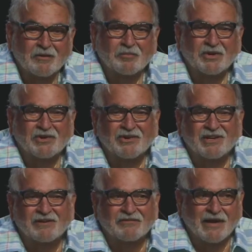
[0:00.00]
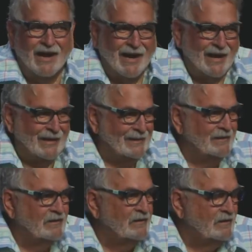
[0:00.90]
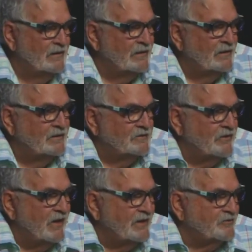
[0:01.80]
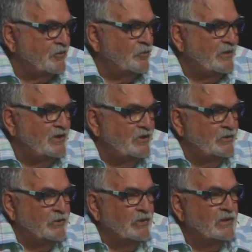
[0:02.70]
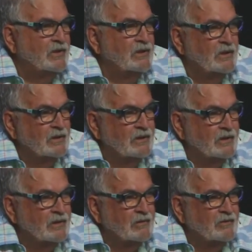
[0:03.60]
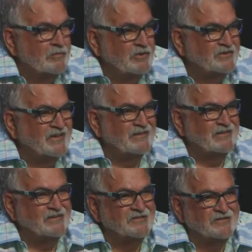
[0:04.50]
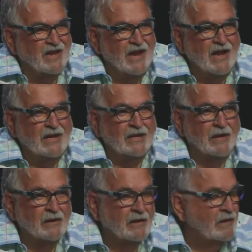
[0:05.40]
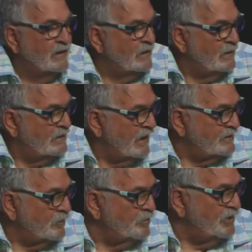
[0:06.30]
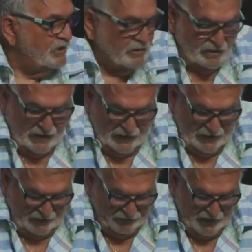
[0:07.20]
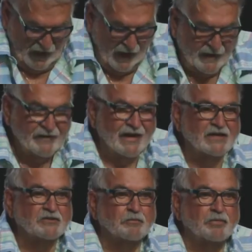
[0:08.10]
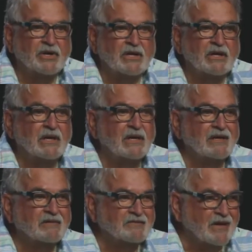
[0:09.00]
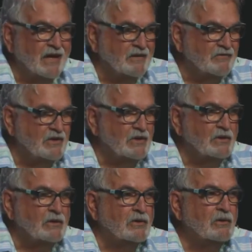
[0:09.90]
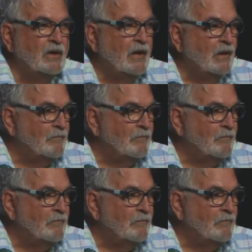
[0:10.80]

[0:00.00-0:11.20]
on the purity of God. So that's what we do. We present the stain, not the purity of God that is put inside of you